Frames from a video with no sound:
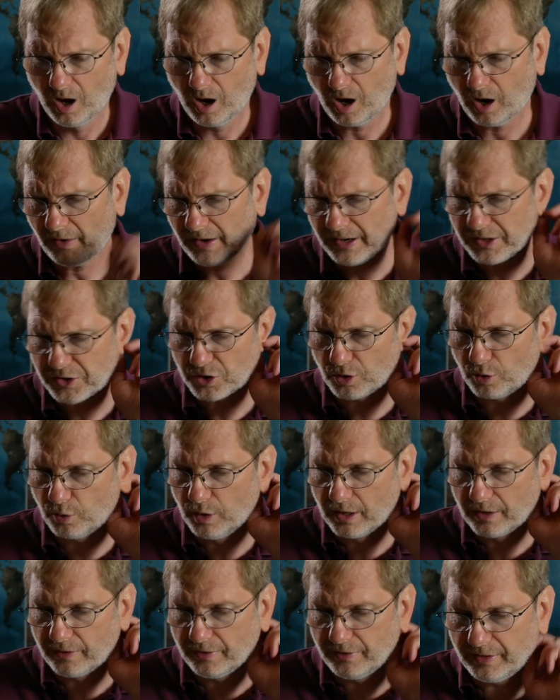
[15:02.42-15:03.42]
All right, so
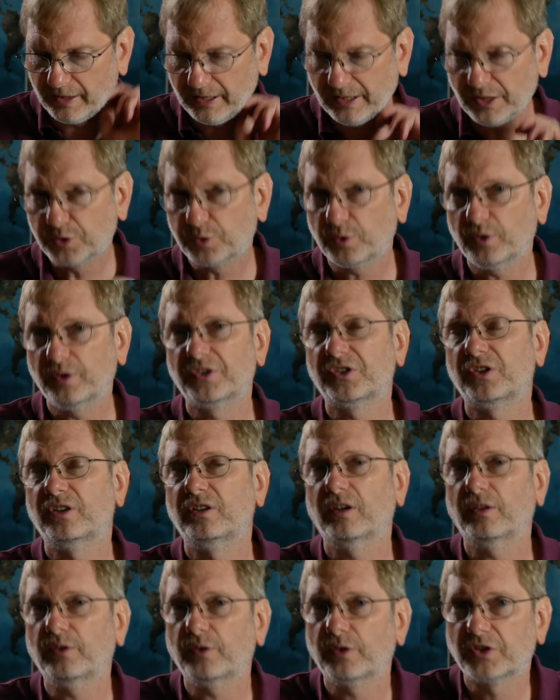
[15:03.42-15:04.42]
Israel is
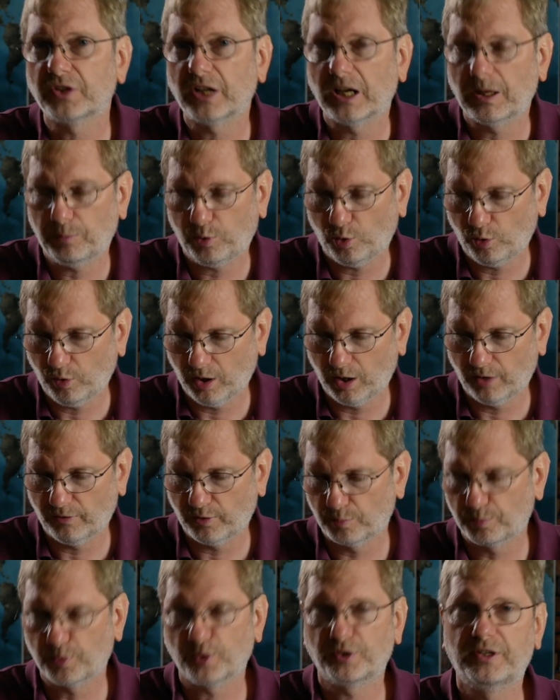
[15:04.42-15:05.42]
another example of
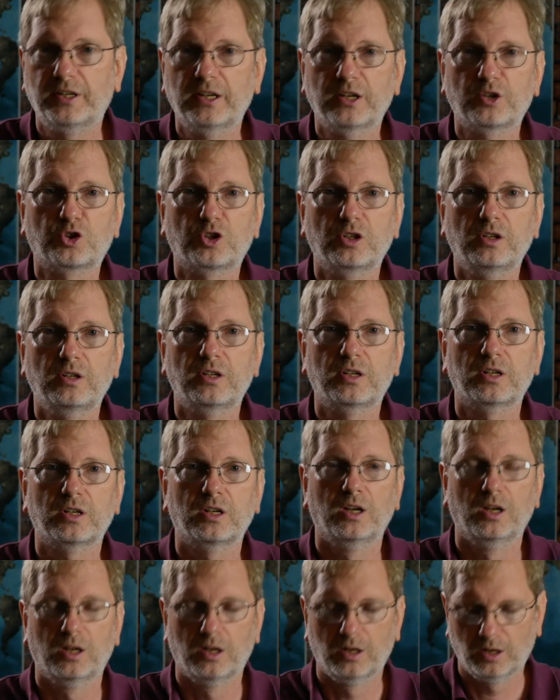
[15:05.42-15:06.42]
a partitioned
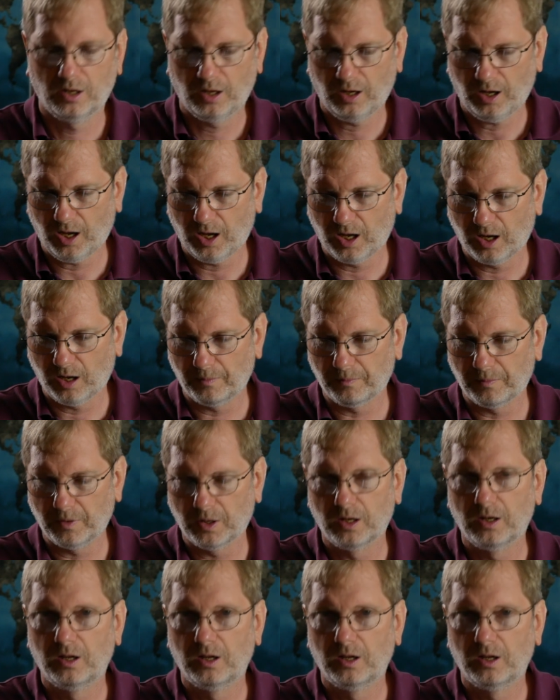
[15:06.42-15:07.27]
area